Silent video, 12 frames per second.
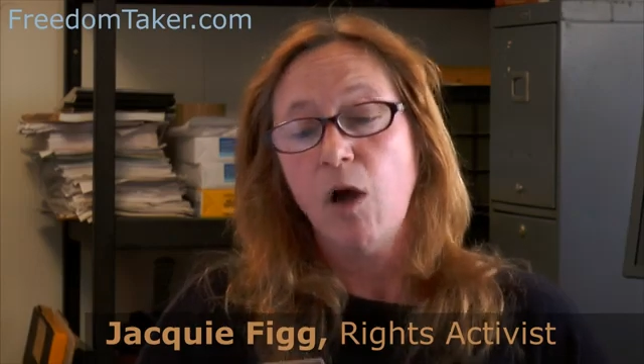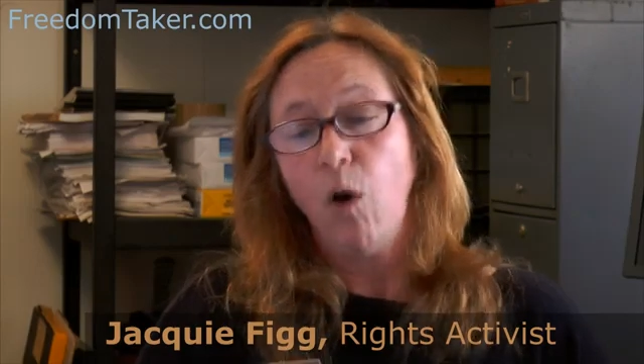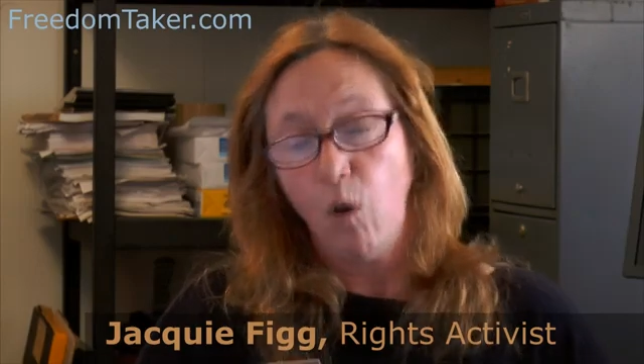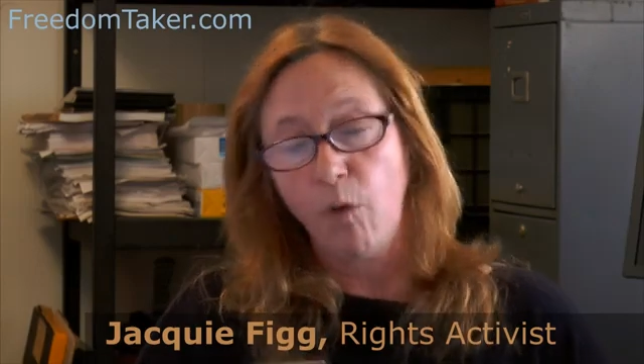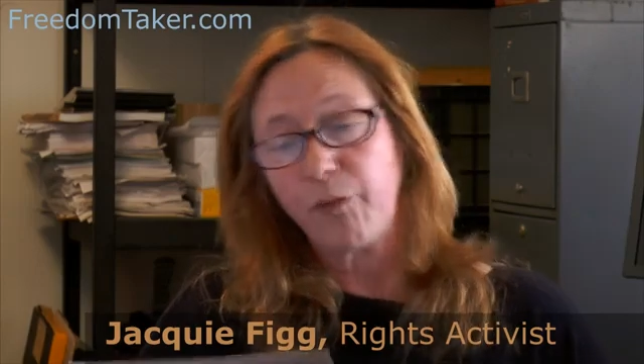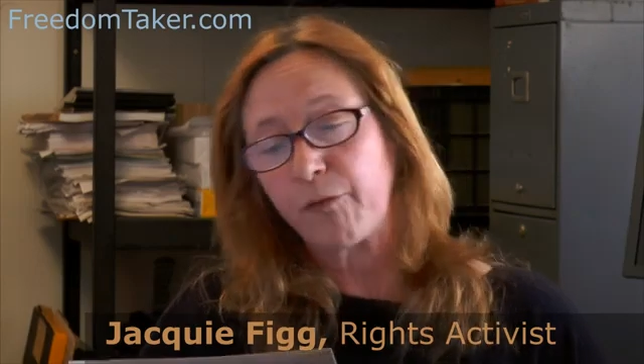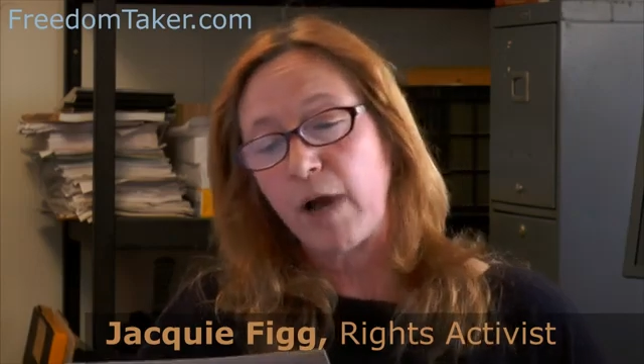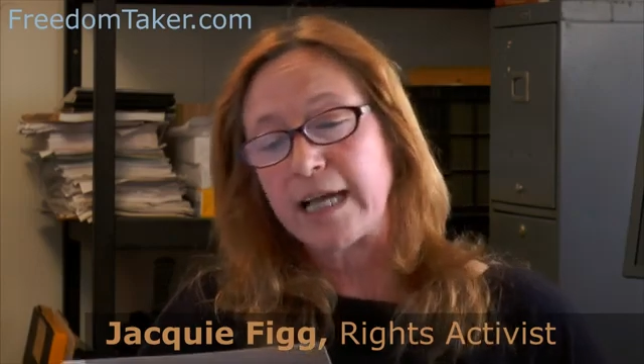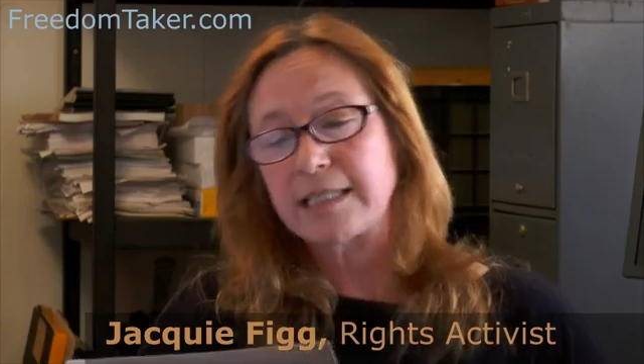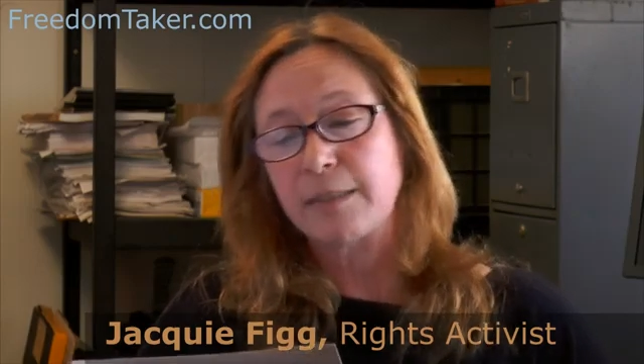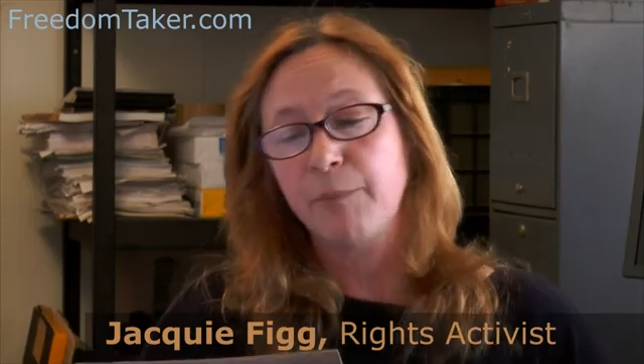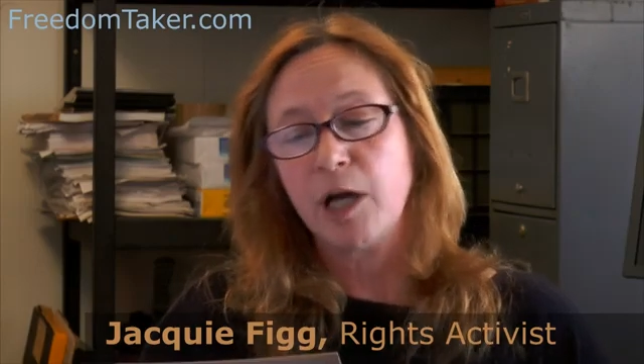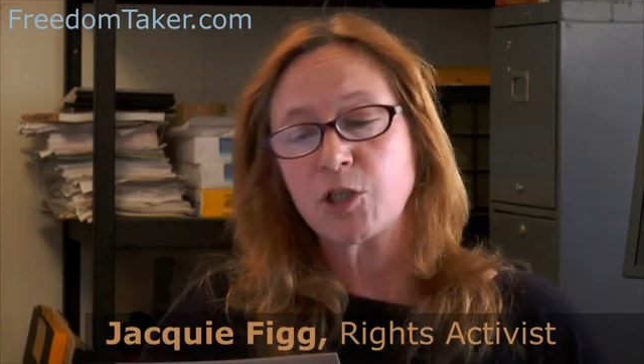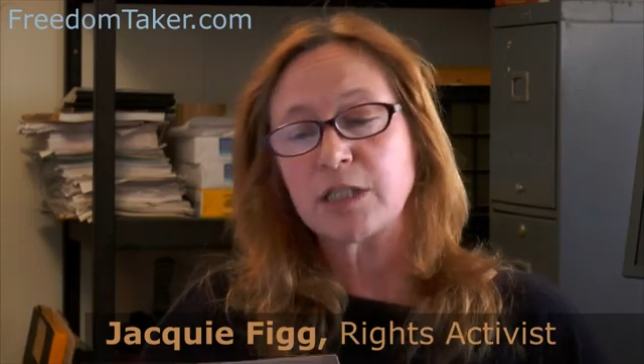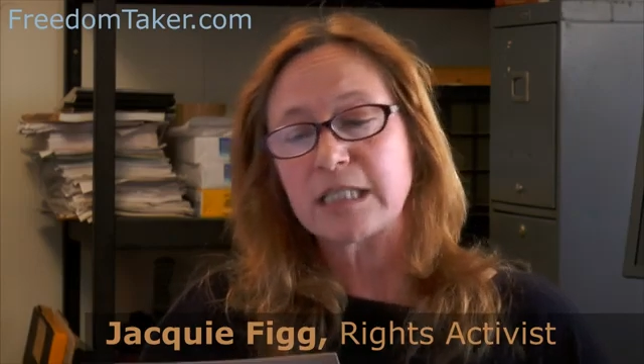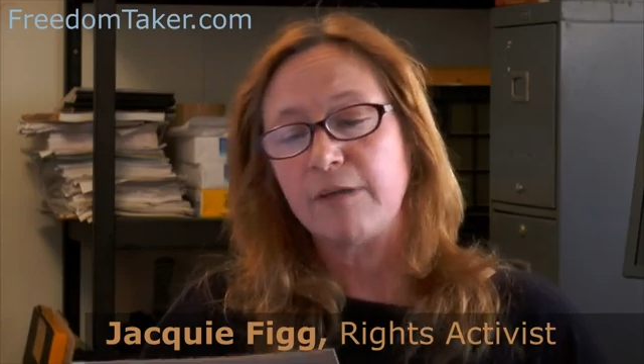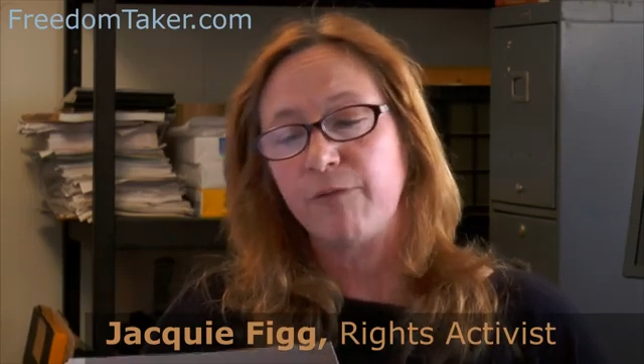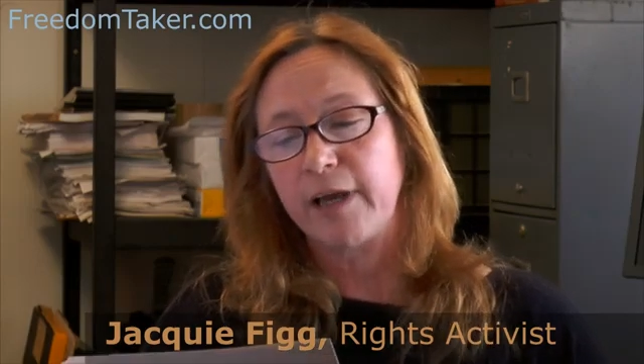authorized
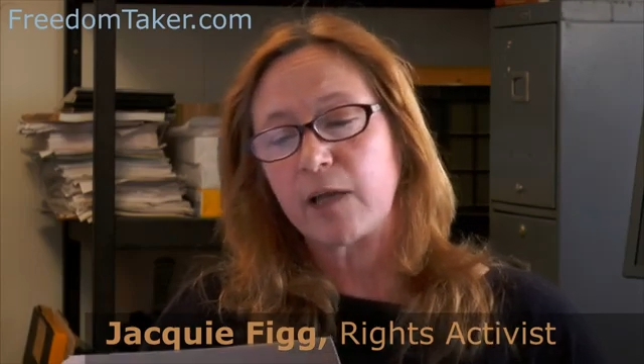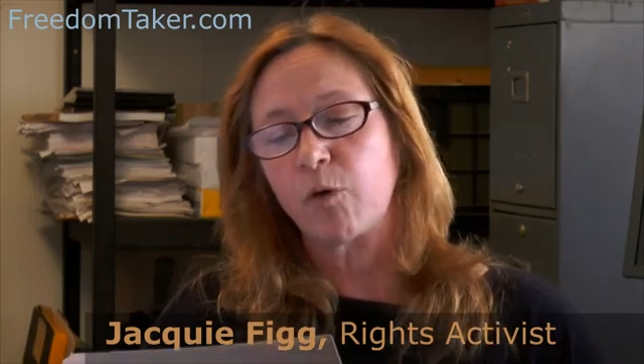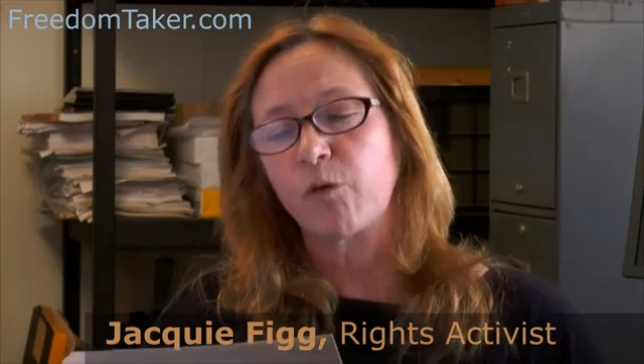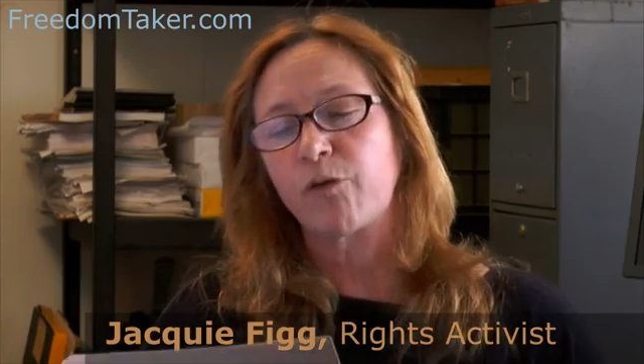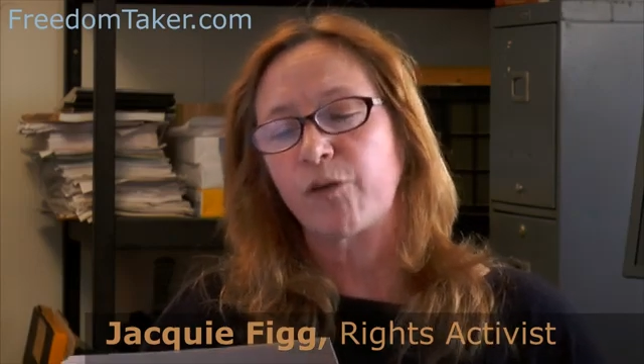emergency vehicles